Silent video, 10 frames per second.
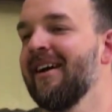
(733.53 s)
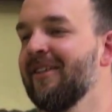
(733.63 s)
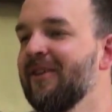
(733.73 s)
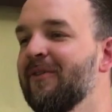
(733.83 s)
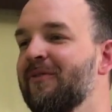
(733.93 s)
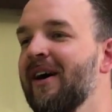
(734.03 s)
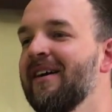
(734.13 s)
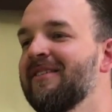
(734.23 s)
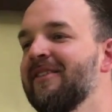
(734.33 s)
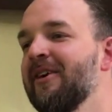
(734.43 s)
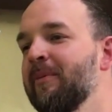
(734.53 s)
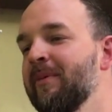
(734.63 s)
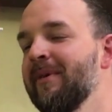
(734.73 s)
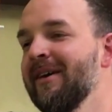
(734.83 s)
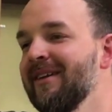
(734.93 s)
A little faster,
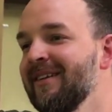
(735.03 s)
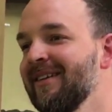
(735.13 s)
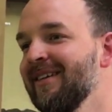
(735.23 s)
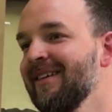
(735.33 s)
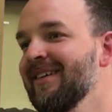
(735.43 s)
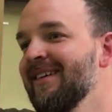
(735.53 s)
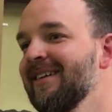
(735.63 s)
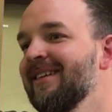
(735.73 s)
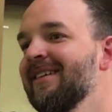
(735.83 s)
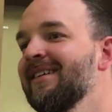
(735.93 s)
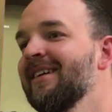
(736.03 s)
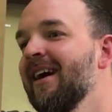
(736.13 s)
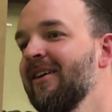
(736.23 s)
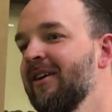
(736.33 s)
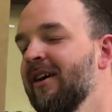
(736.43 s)
helper man.
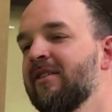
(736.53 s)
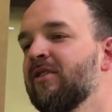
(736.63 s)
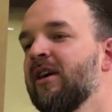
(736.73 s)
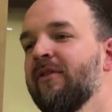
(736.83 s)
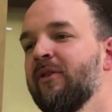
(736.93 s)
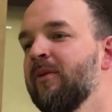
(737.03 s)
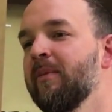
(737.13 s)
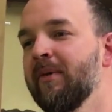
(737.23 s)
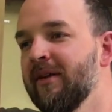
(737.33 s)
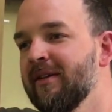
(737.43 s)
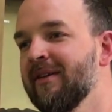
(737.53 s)
I know, it's okay if you rip it.